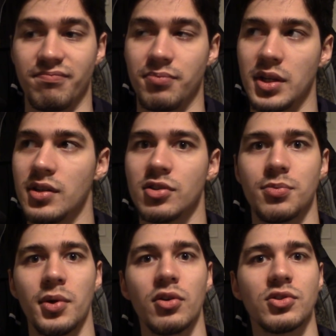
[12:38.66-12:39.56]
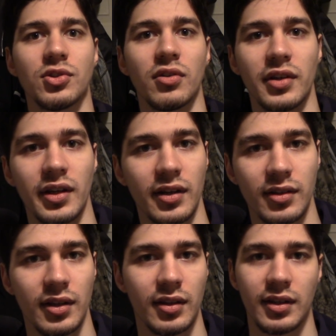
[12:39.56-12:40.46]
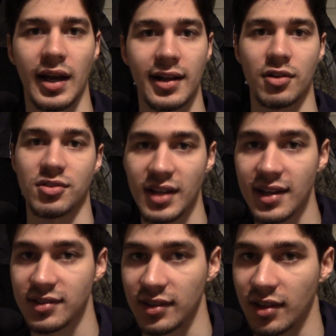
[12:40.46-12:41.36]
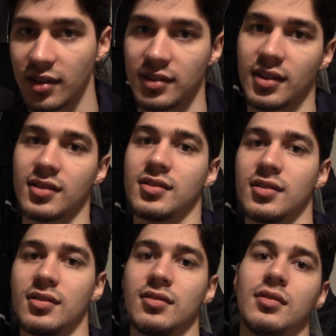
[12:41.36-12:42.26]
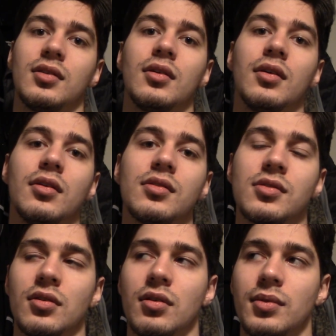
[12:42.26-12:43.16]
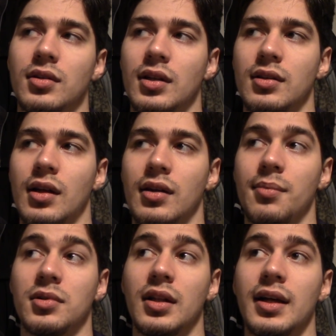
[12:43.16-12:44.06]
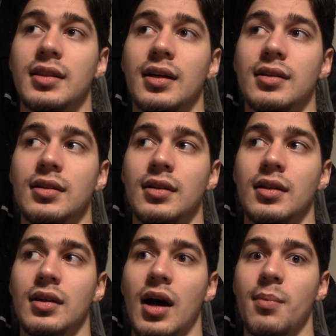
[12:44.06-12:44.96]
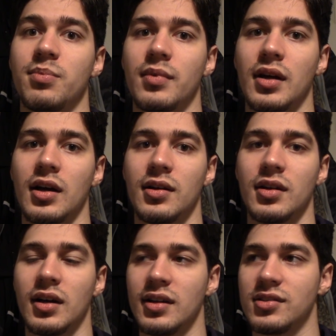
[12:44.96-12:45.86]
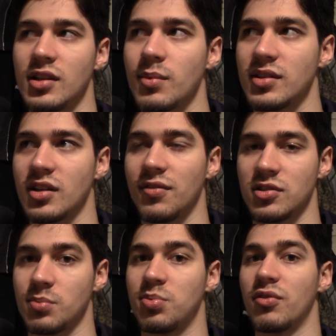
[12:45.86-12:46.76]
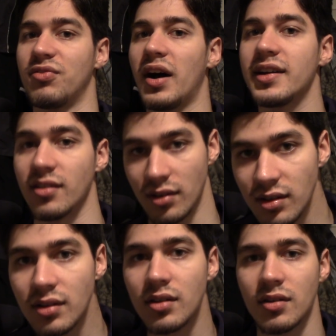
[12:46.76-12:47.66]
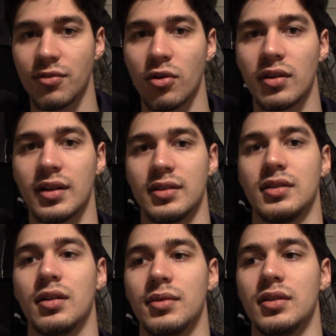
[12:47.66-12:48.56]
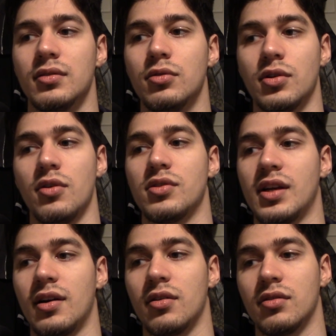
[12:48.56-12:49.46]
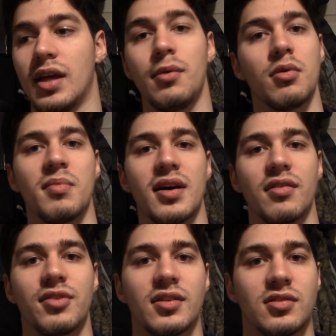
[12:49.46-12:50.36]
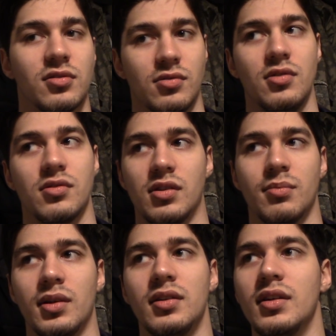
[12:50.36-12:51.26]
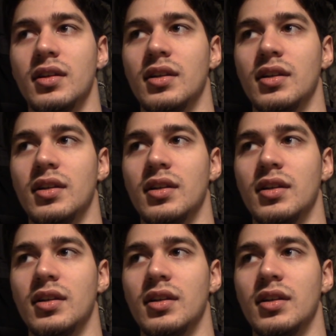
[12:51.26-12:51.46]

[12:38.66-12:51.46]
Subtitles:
be spiritual again in the Anglo-Saxon context. You know, so I mean, and I'm glad that I see myself as a provider for that. I mean, who knows how that will manifest? Who knows? It might.